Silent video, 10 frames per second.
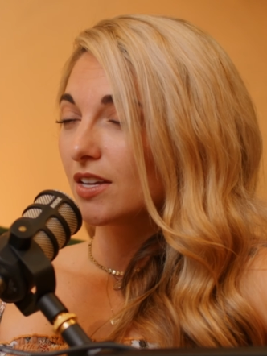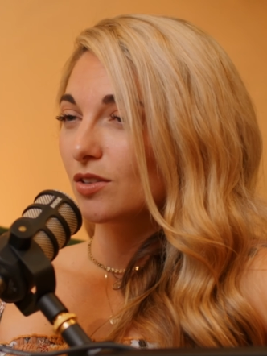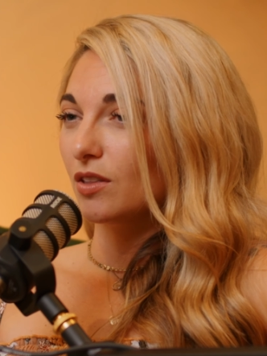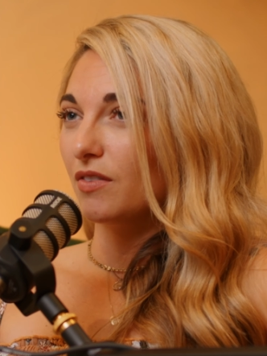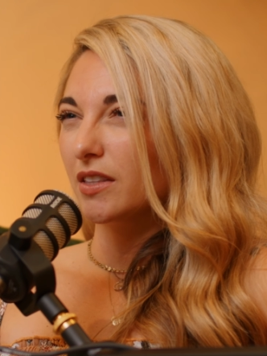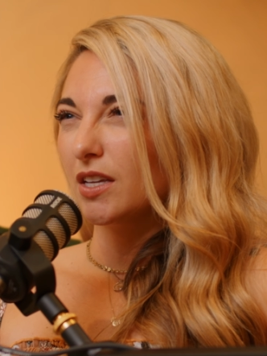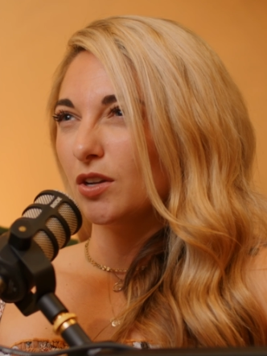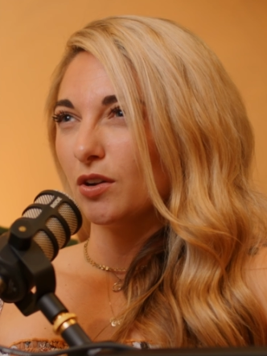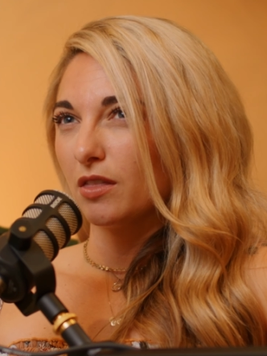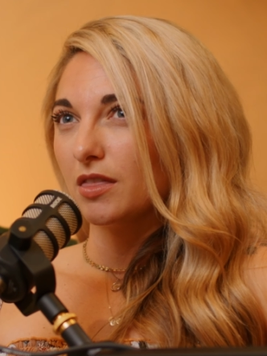So the fact that
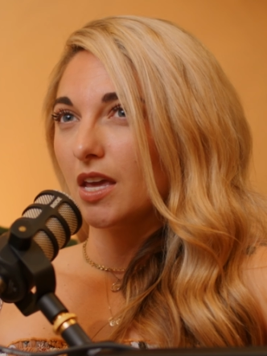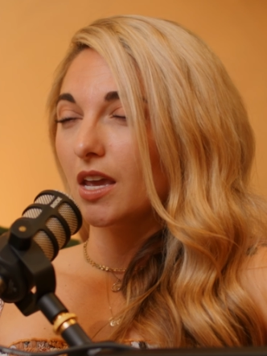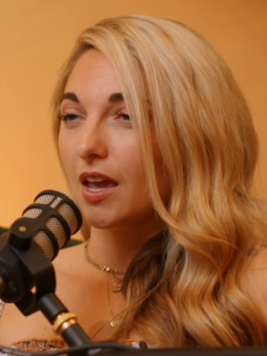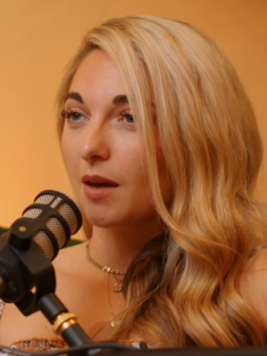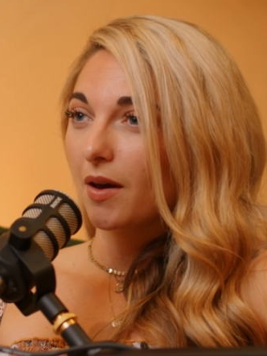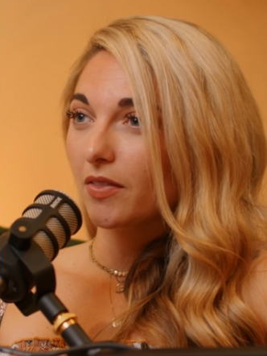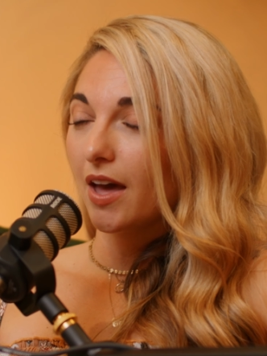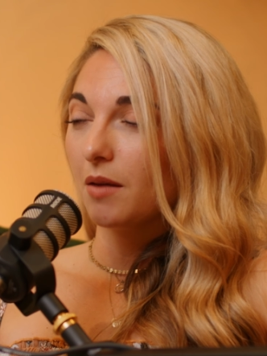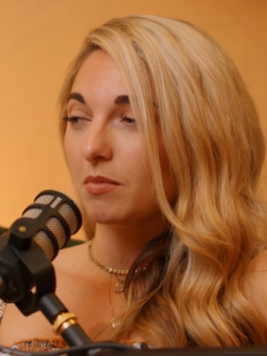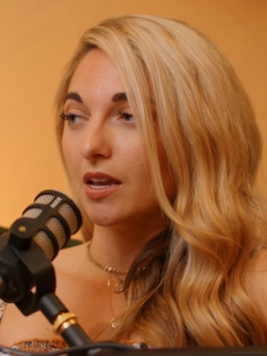you're thinking about
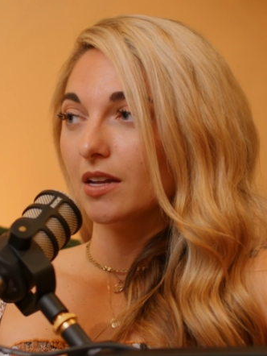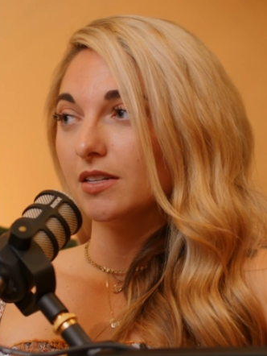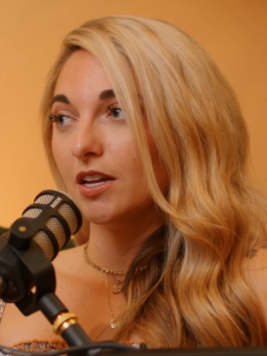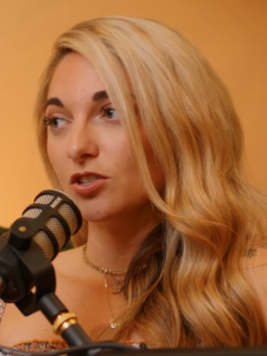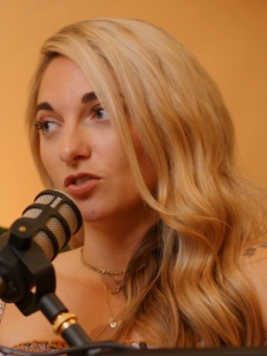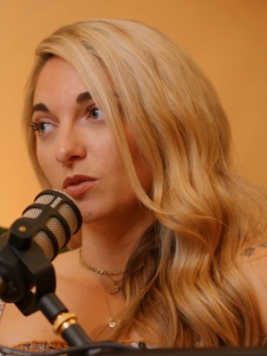that and being intentional